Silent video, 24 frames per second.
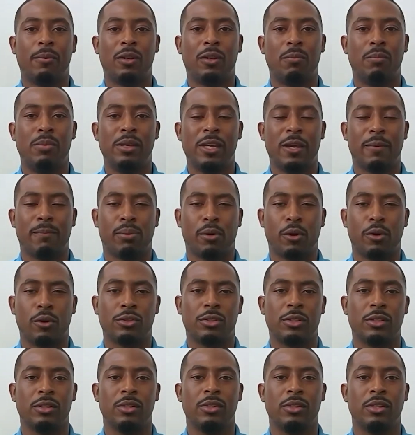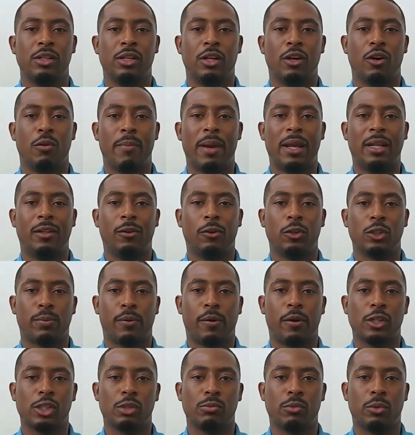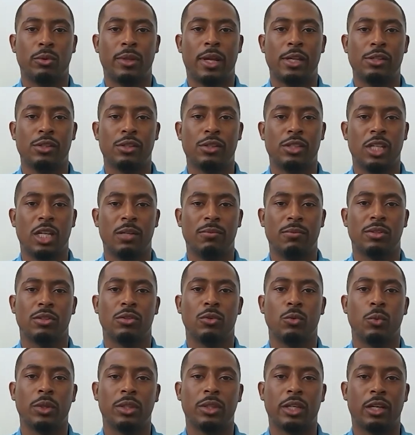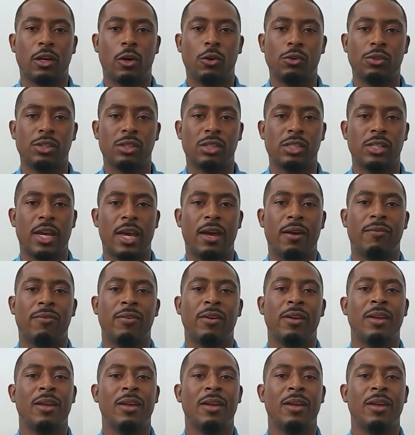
to be in person, you know, make those personal relationships with the coaching staff,